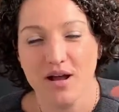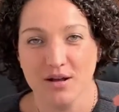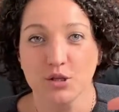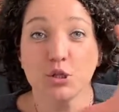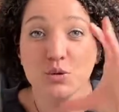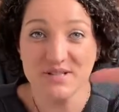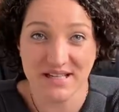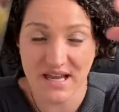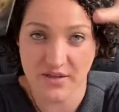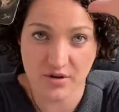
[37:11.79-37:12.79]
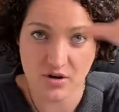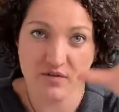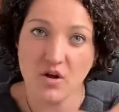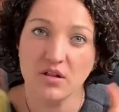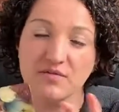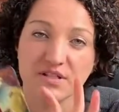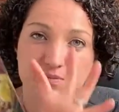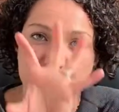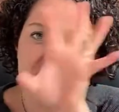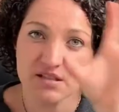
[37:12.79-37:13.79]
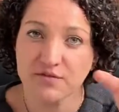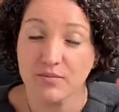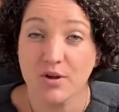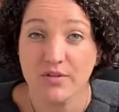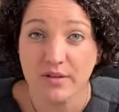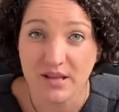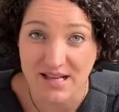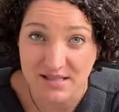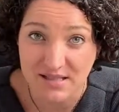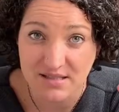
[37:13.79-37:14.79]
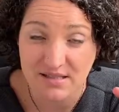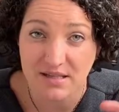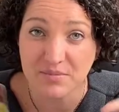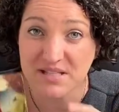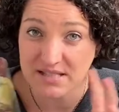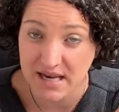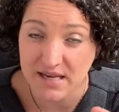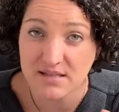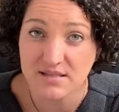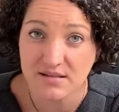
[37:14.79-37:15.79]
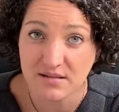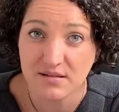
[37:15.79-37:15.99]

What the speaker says: glued together of all of its pieces from all the lessons and mistakes